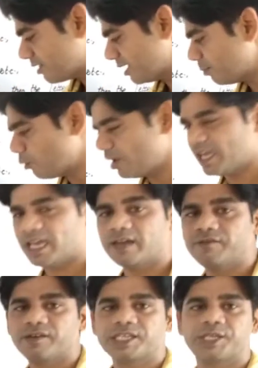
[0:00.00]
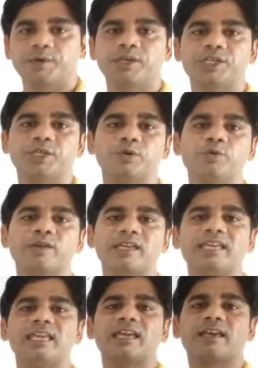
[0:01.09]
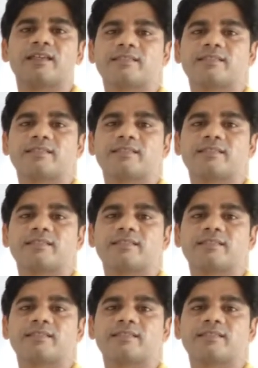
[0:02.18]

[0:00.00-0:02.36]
example we have Q-U-E-S-T-I-O-N,